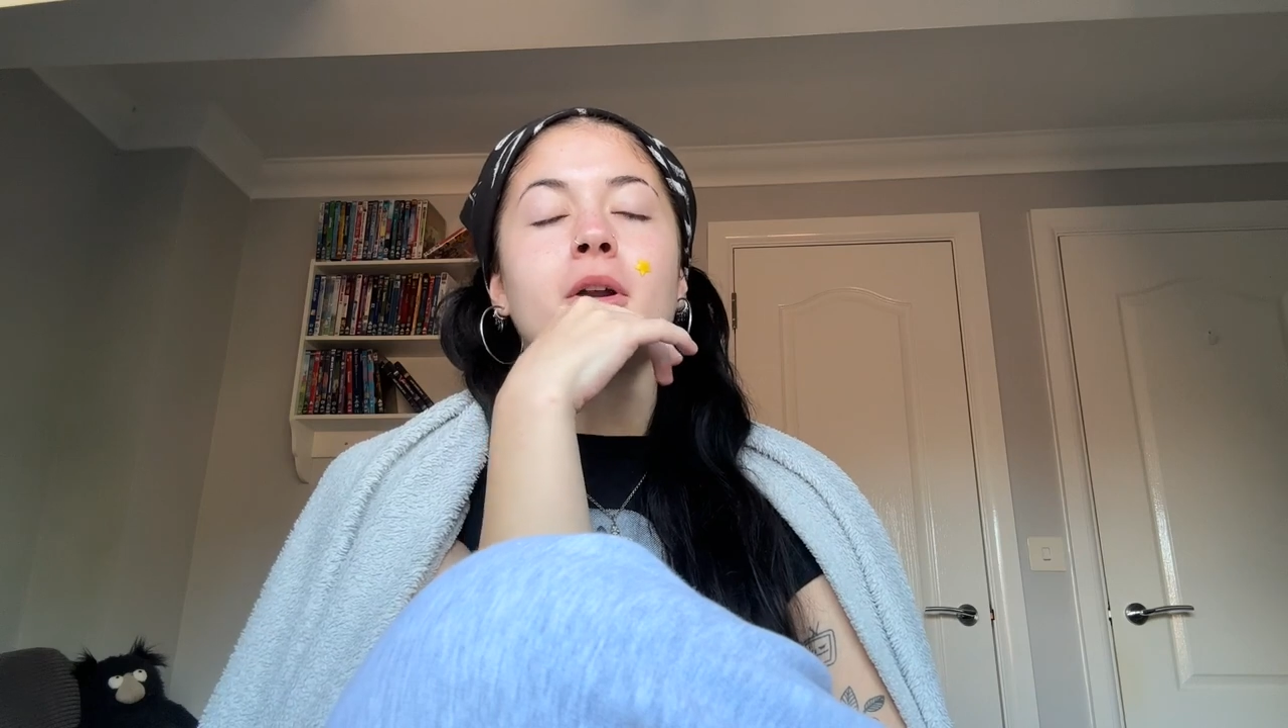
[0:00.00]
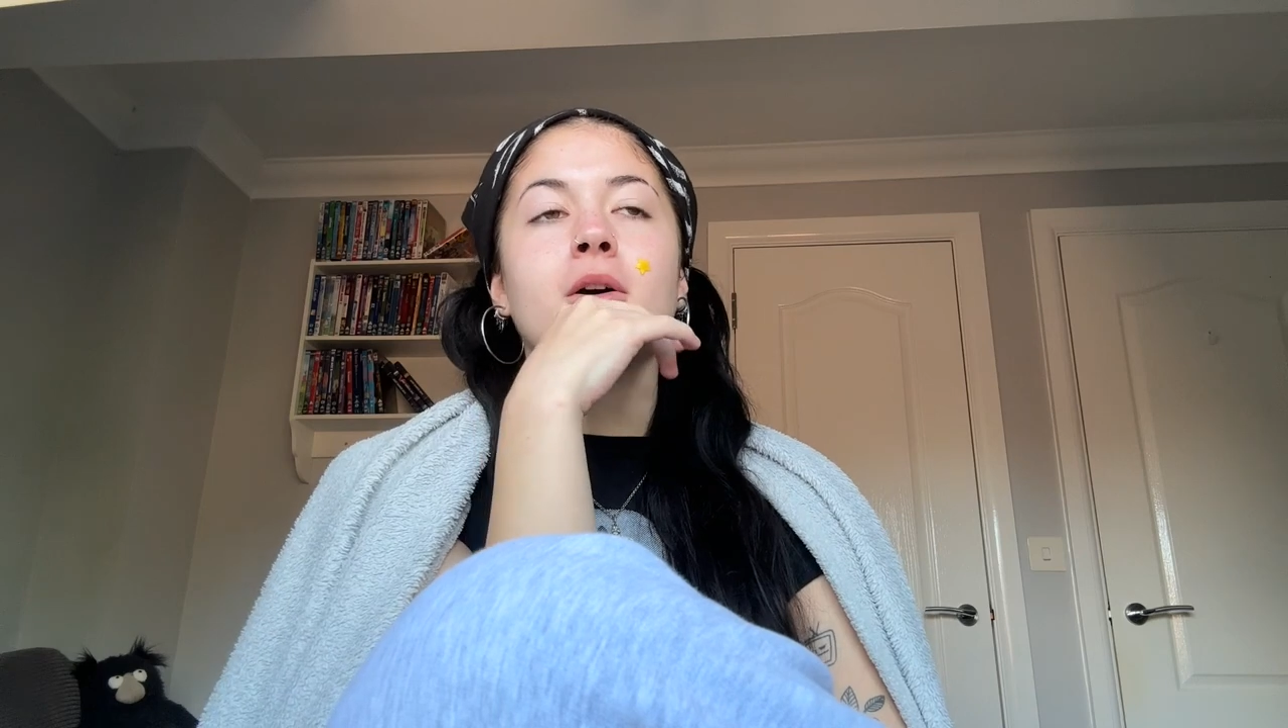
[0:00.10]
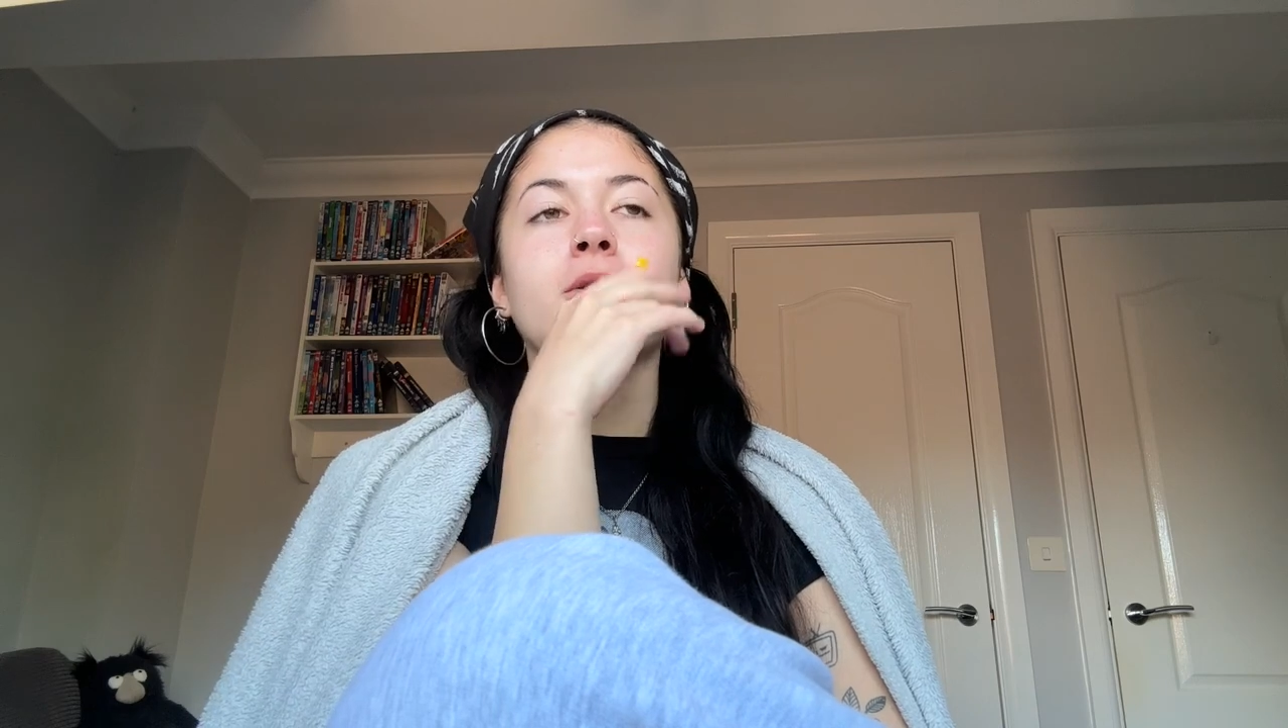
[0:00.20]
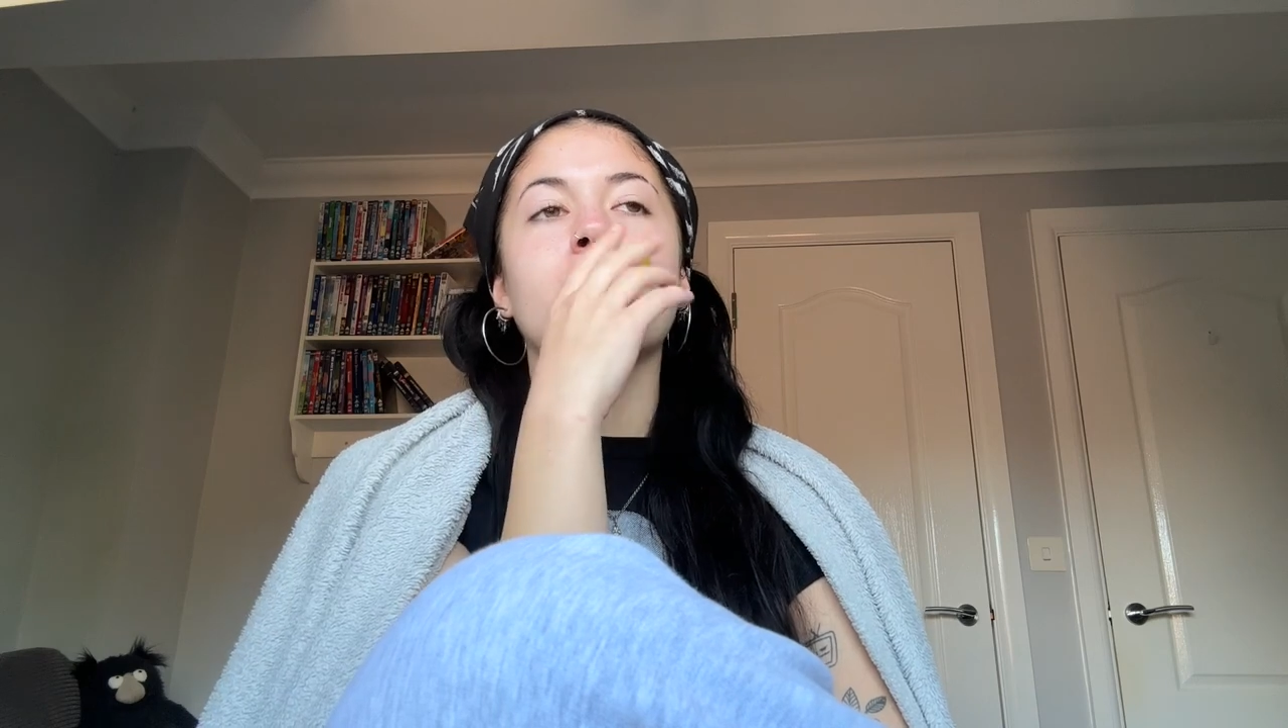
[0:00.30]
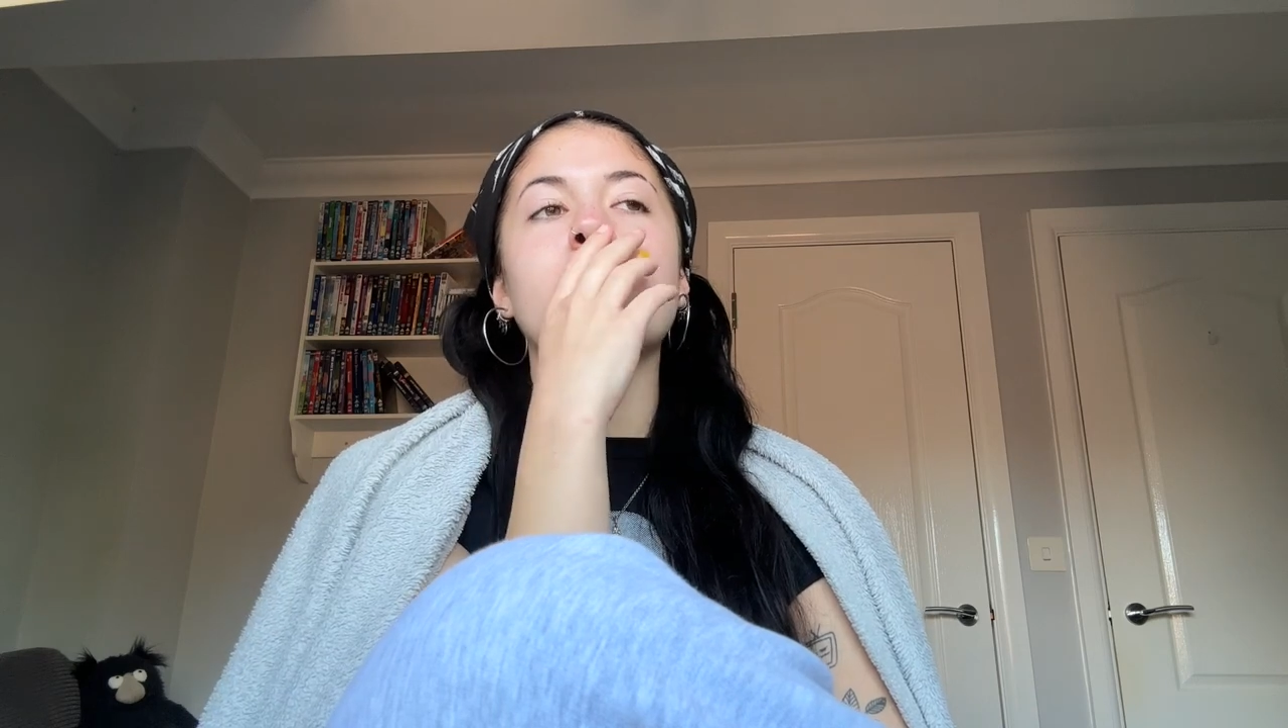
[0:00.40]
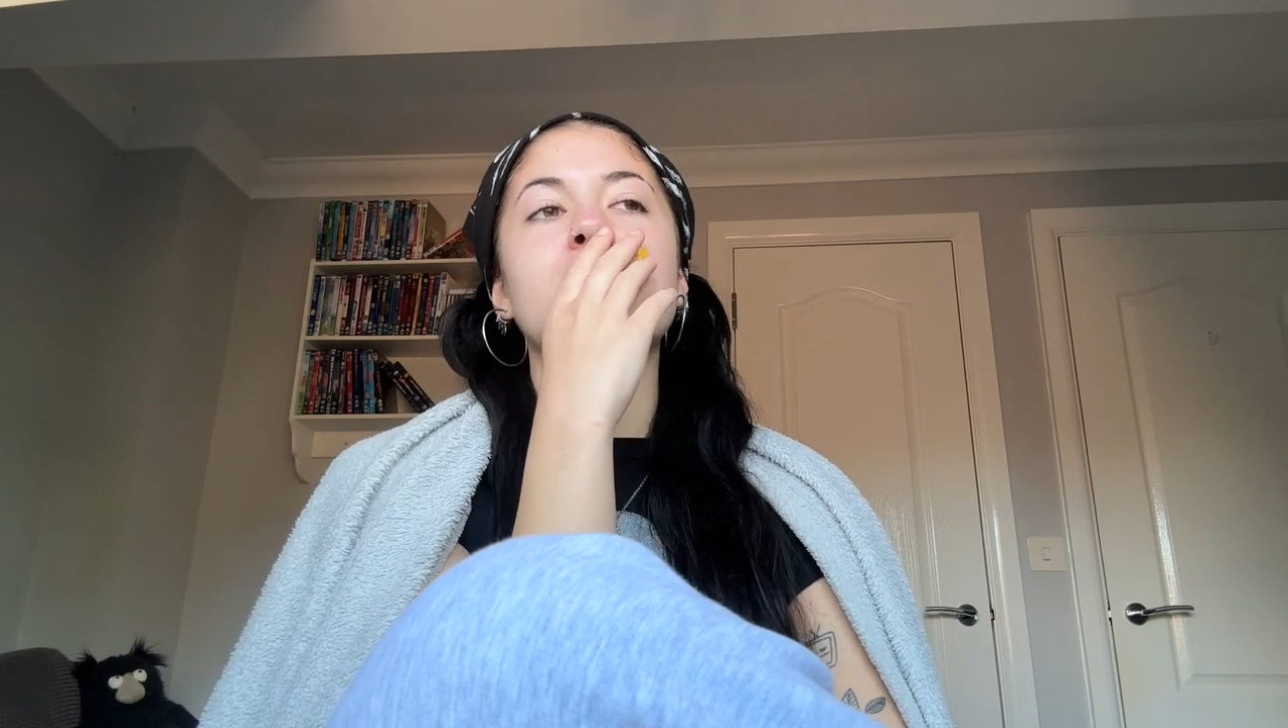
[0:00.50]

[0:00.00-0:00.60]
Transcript: and I was like,